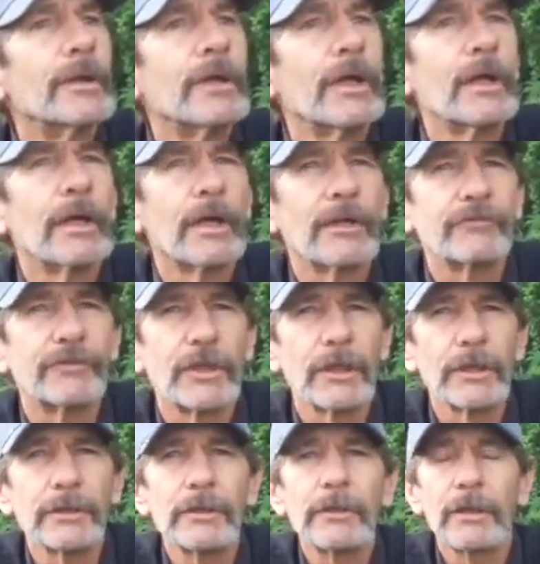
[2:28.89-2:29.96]
and I've
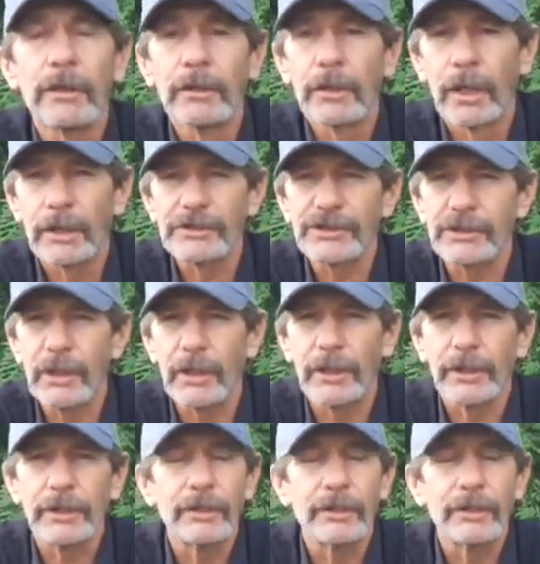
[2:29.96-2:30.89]
done a lot of study.